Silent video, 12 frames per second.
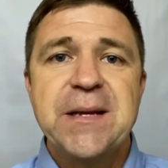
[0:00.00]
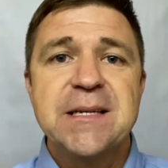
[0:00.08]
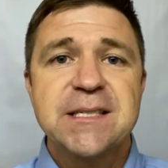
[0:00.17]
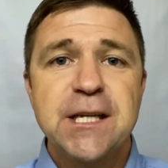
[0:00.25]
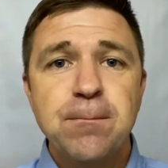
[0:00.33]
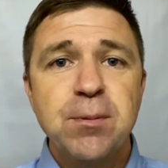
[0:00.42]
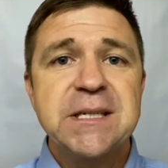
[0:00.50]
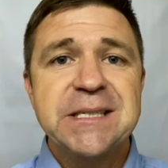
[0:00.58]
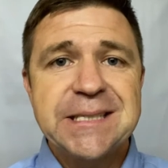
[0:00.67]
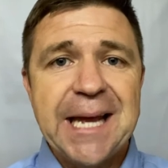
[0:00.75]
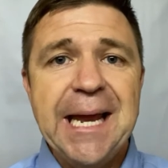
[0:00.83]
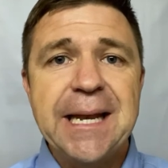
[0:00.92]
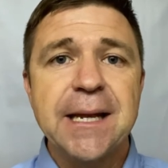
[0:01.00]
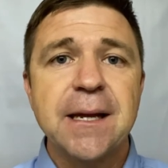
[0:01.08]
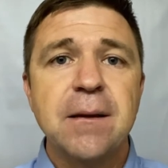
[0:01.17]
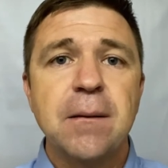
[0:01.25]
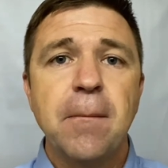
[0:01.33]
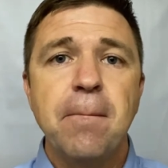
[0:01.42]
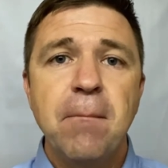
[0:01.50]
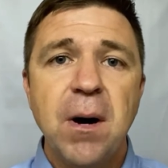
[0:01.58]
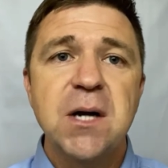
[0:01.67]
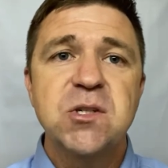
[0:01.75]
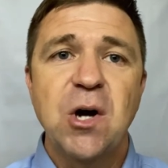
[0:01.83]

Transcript: Simply stated, much